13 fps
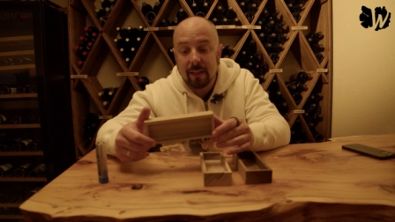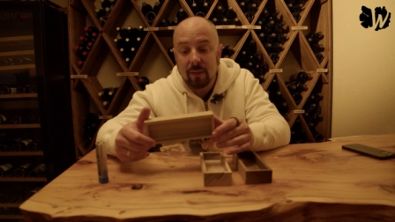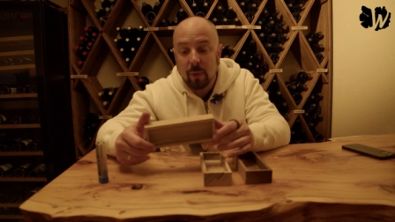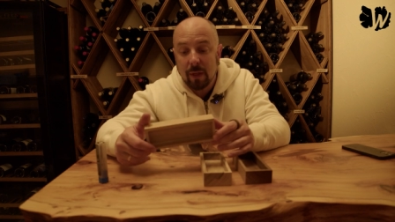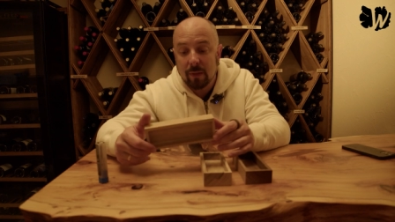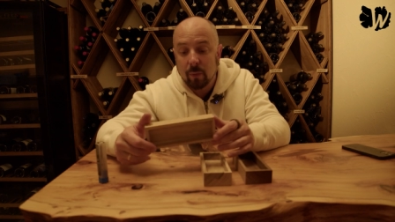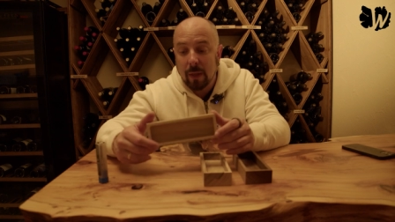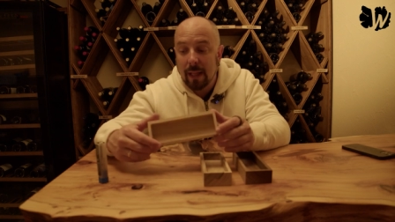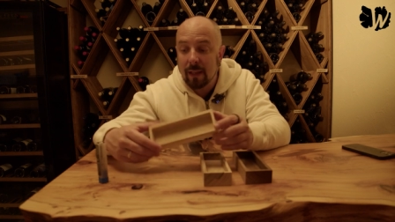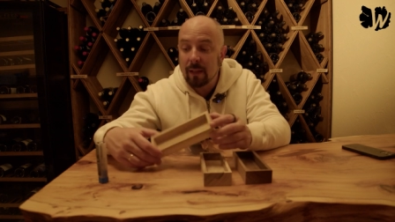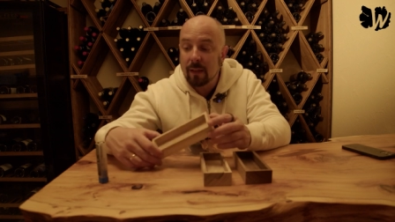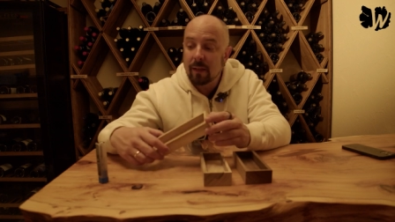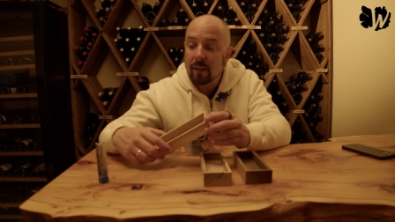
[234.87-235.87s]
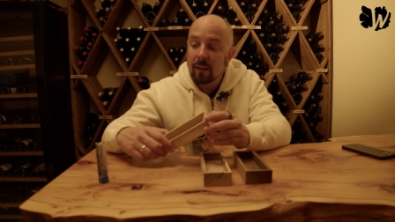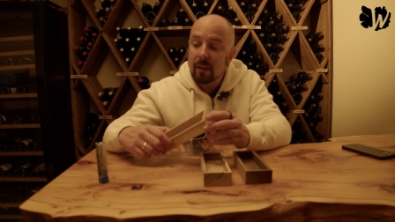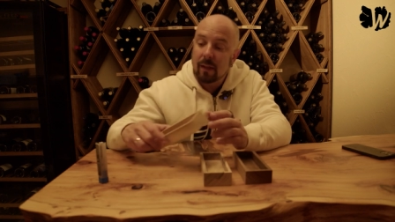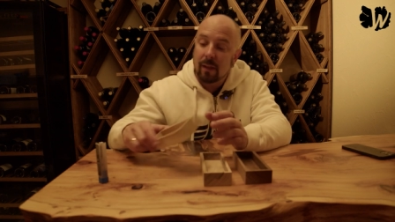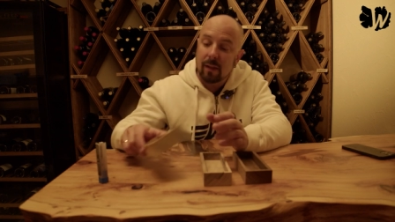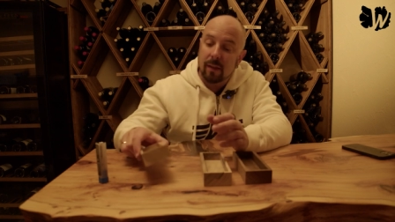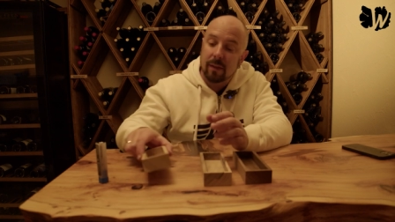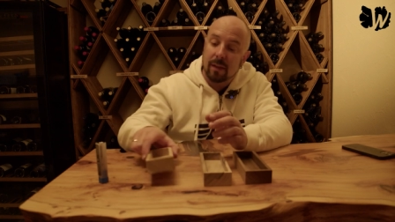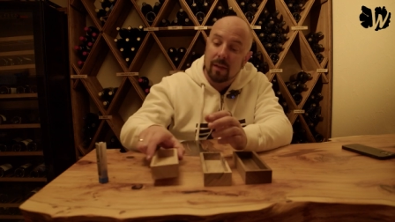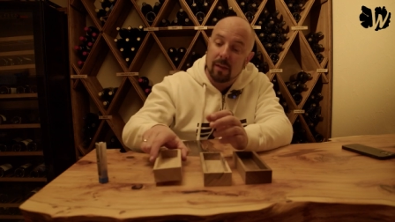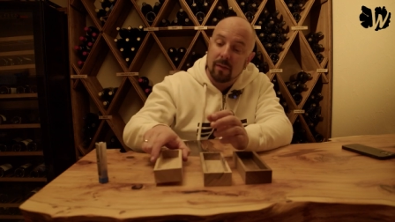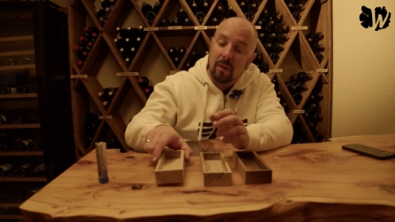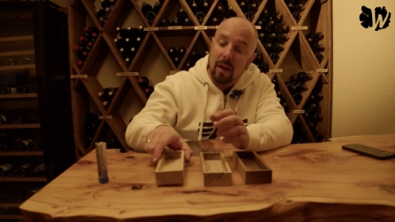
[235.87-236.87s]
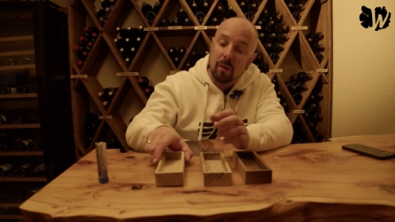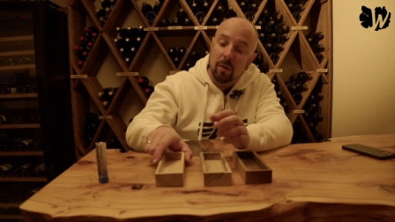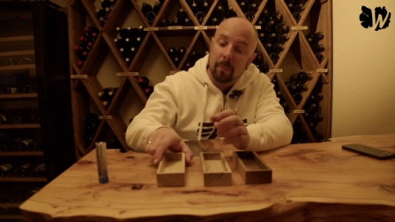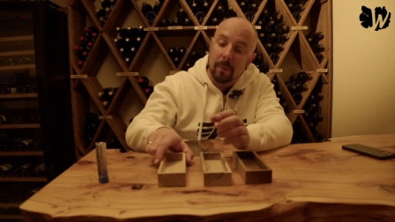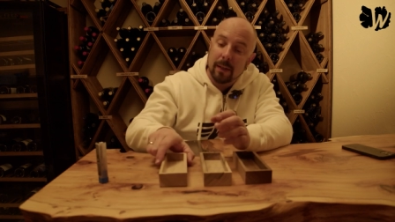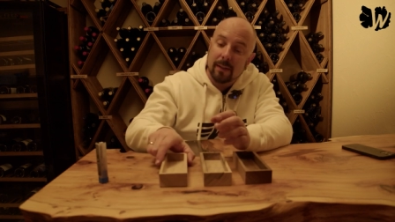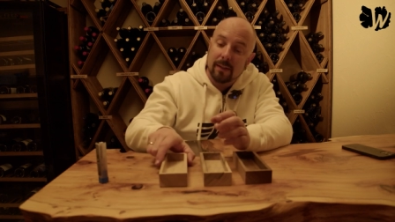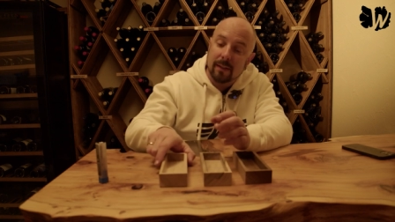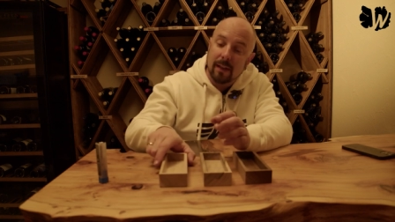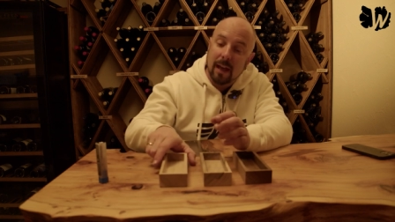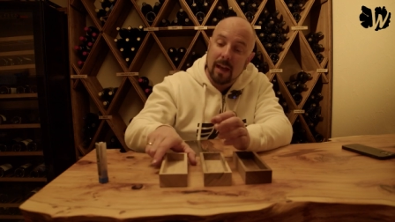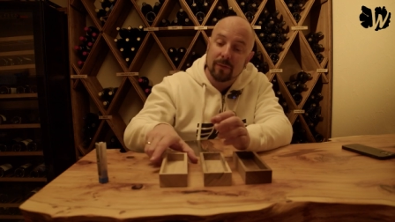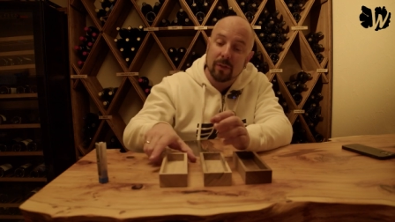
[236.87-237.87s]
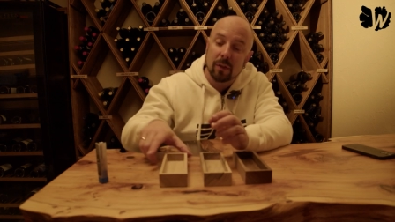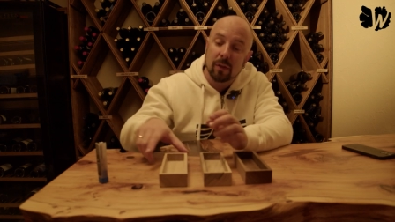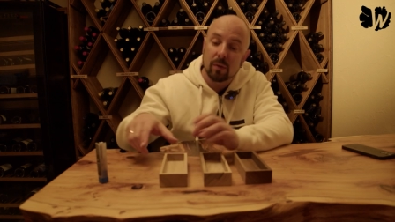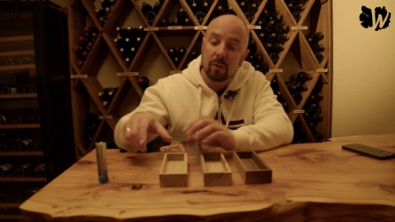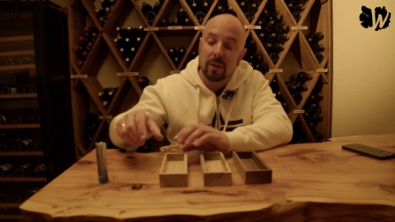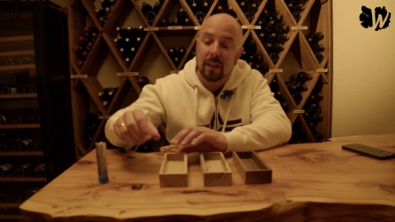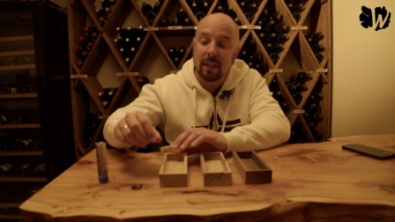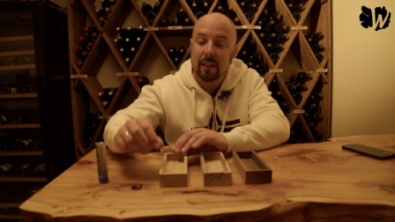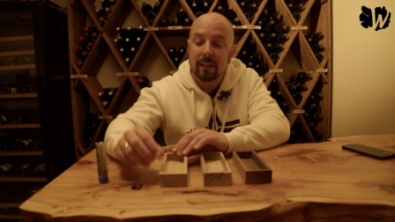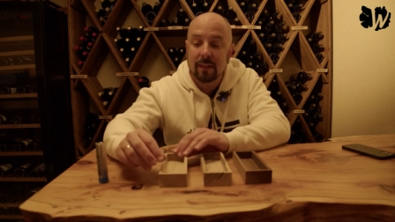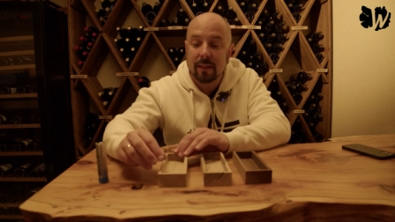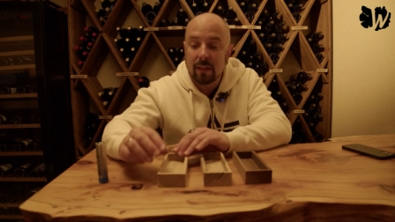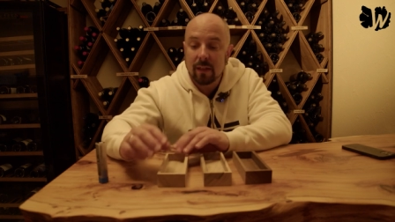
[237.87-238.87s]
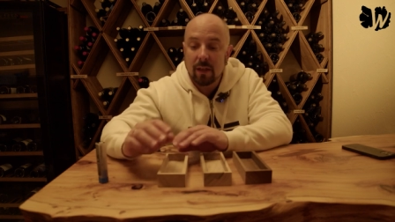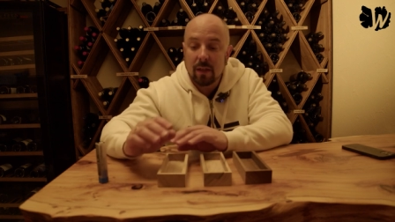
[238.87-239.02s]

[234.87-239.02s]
it went well. The router bit, after using it,